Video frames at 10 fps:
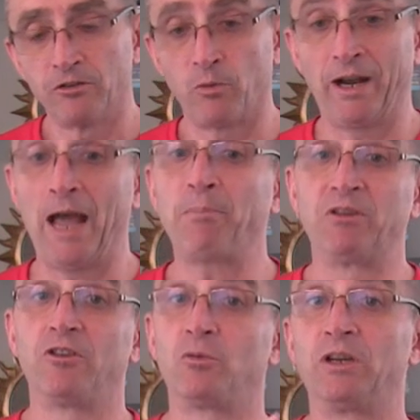So what
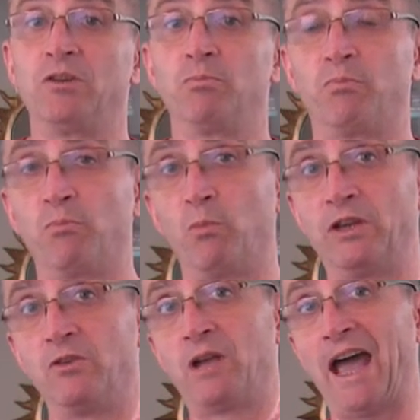happens is when you
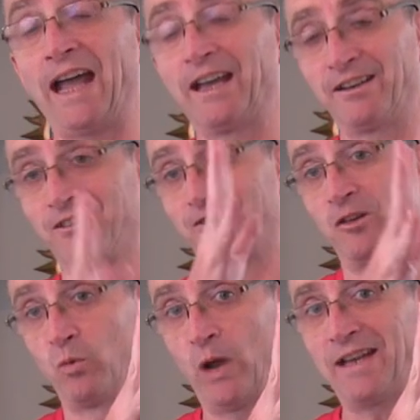when you hang it, it's
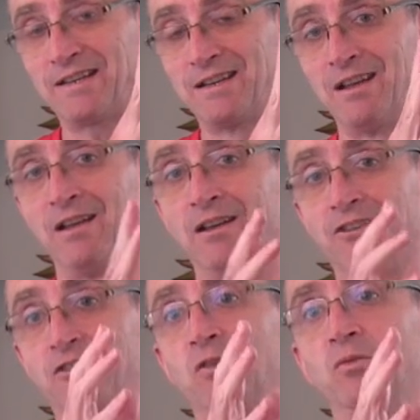still wet.
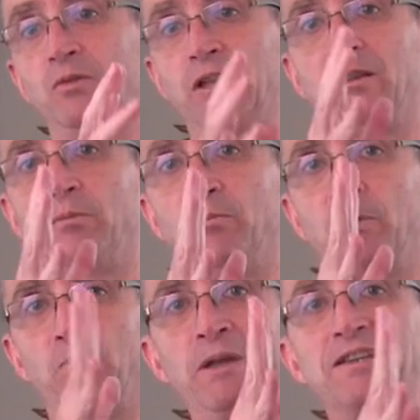It's still the,
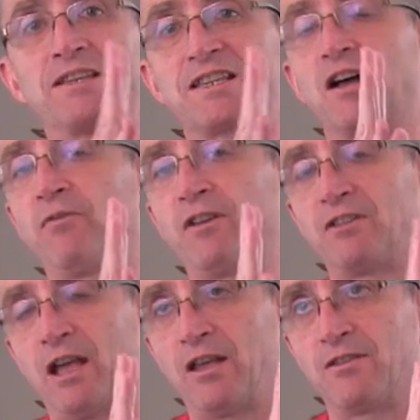the meat itself
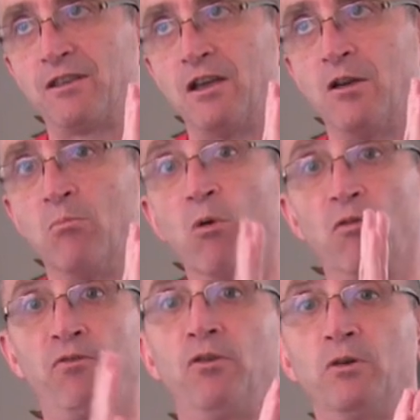has, has
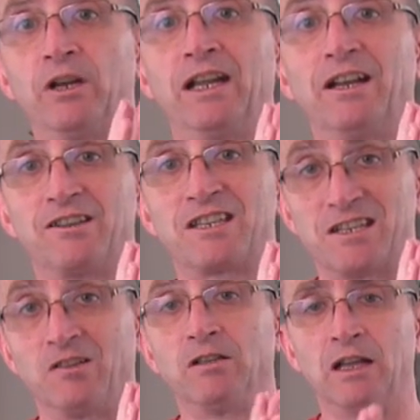more fluid in it
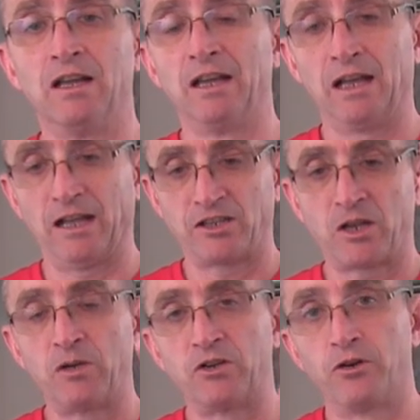still. And
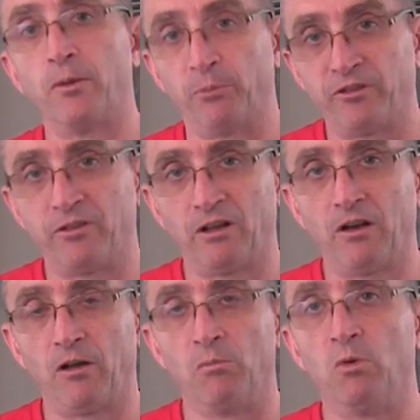so it drips a
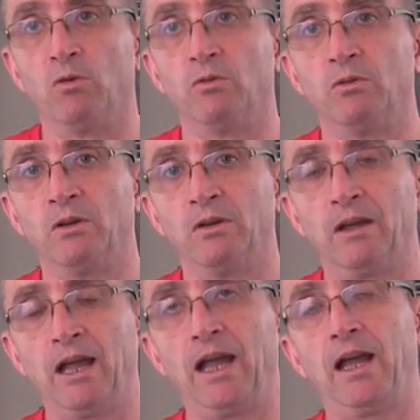lot more.
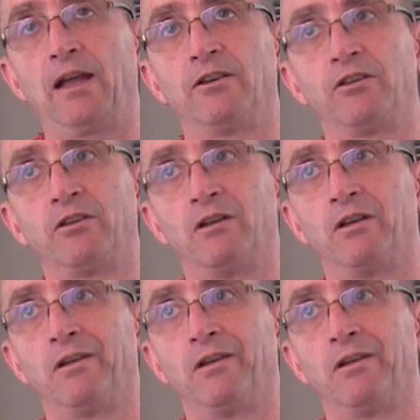And,